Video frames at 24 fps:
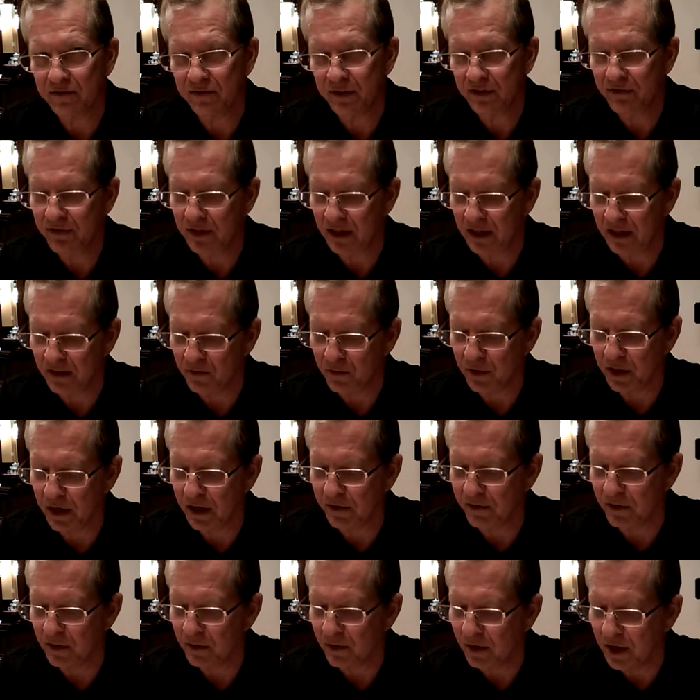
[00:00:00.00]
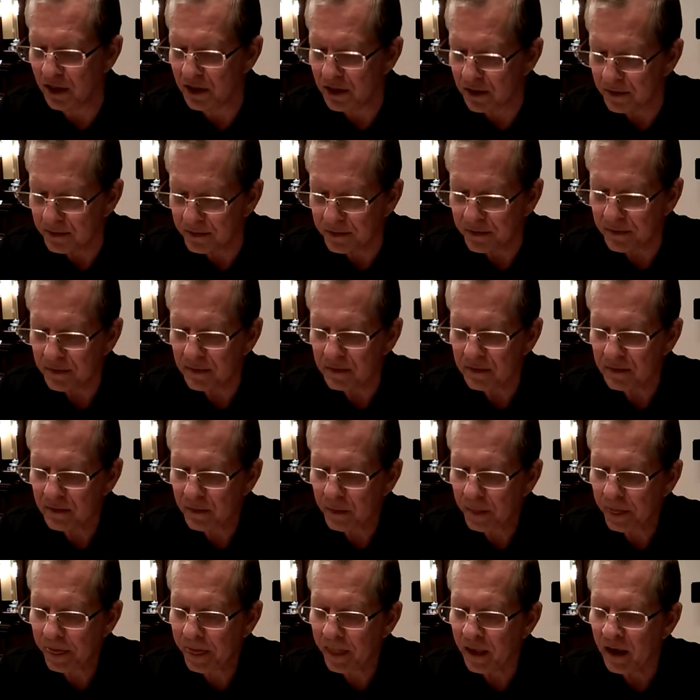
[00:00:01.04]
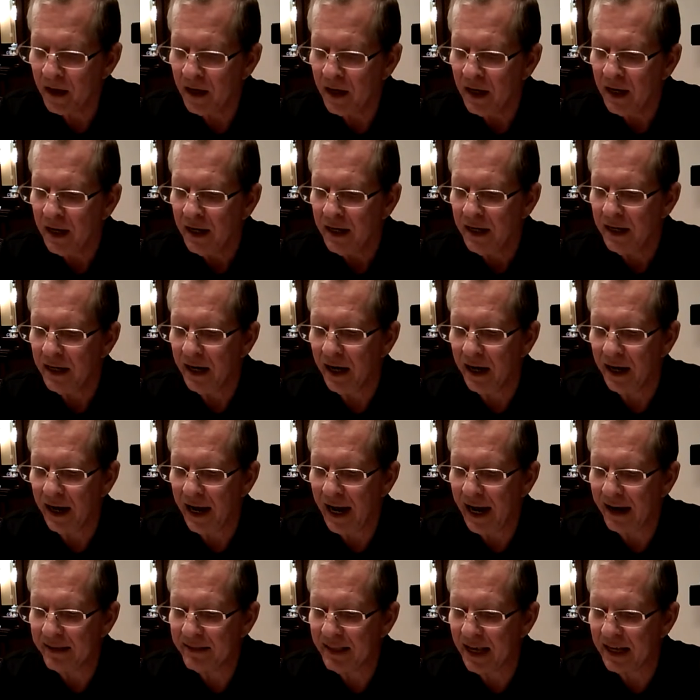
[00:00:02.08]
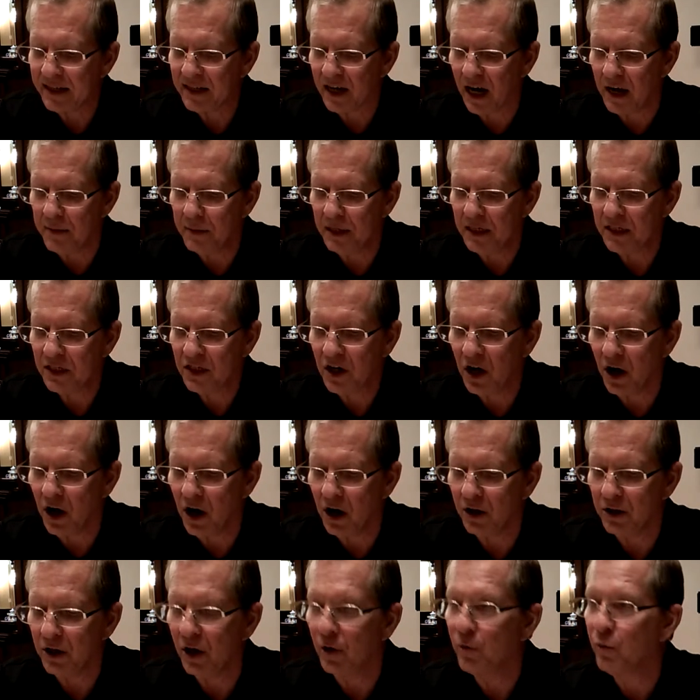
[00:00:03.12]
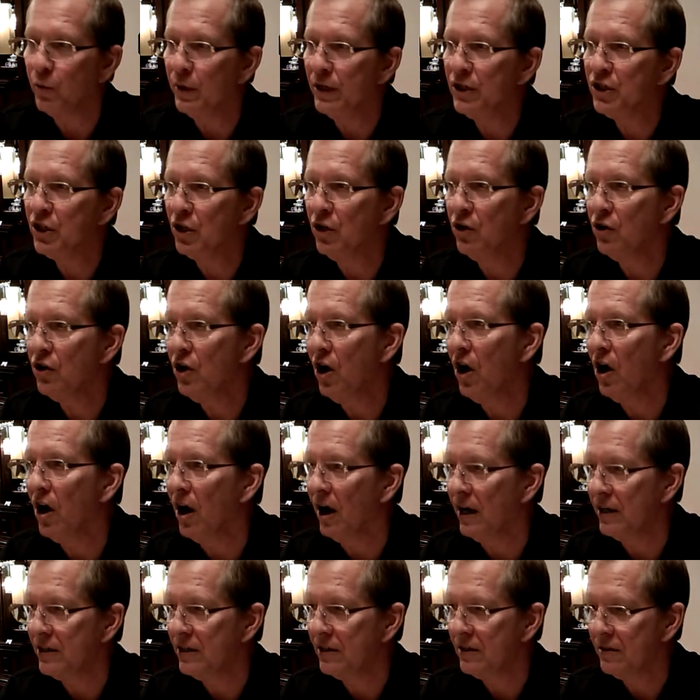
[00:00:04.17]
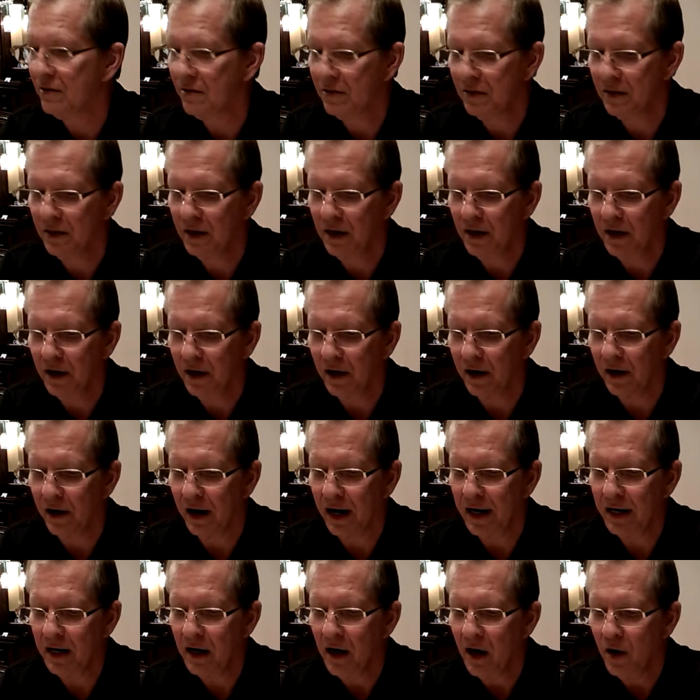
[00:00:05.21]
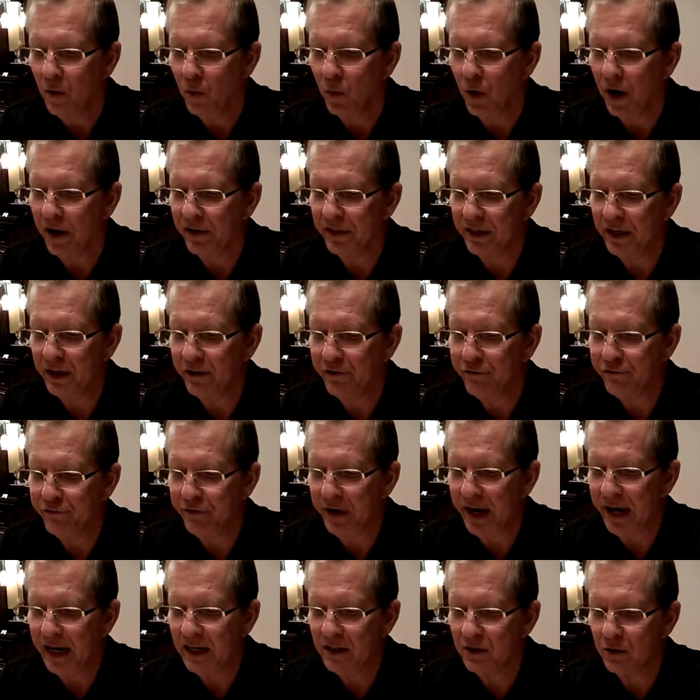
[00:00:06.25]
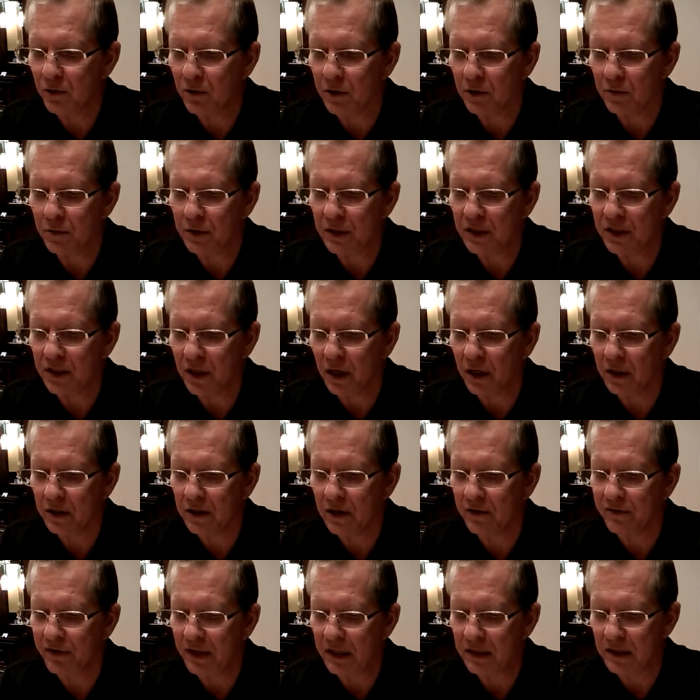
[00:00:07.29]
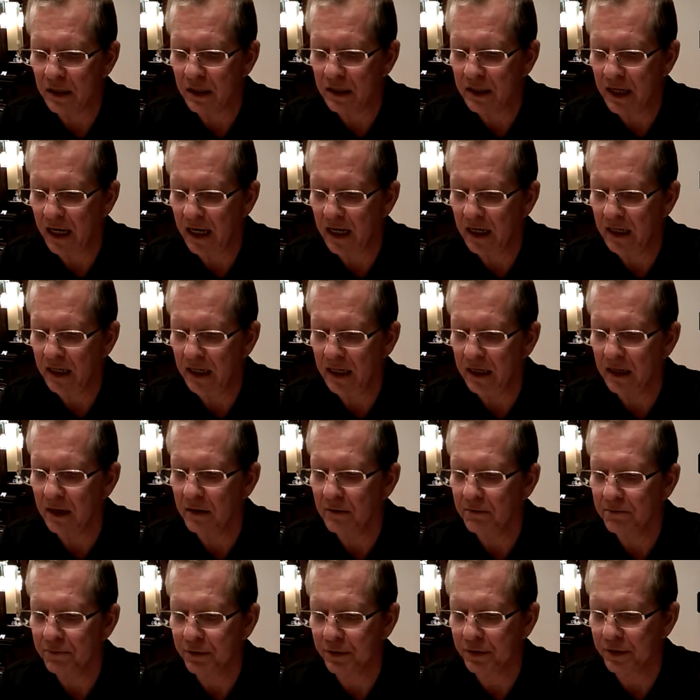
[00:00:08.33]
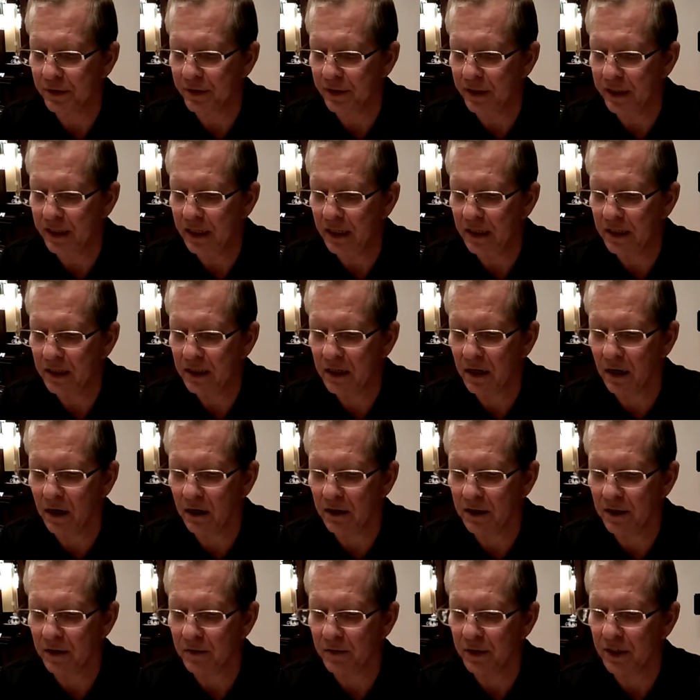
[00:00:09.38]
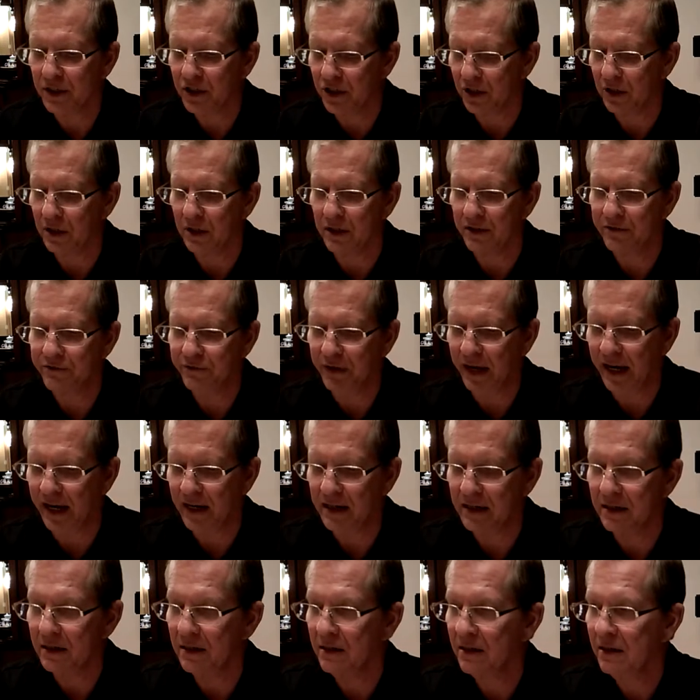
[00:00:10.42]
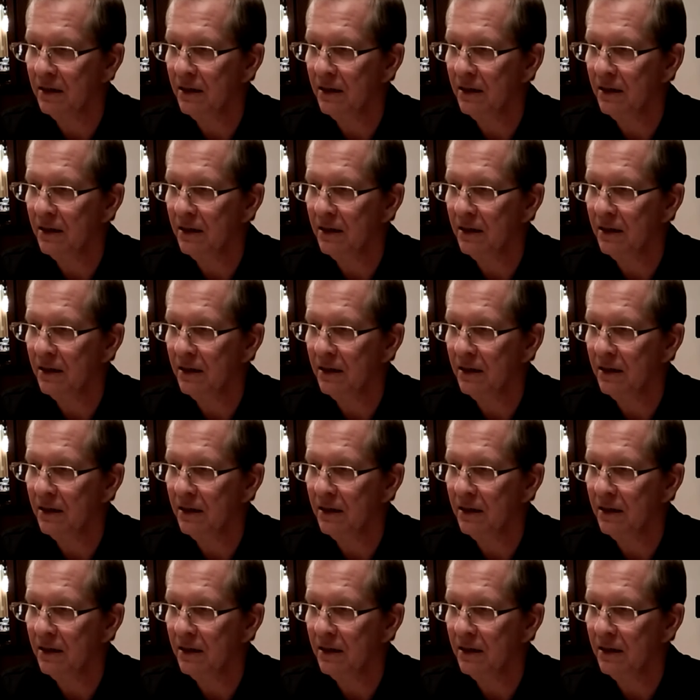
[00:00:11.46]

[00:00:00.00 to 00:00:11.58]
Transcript: 50, whatever it was uh, at that time is called original cause. All right? While the effect or result of his attaining Buddhahood is called original effect.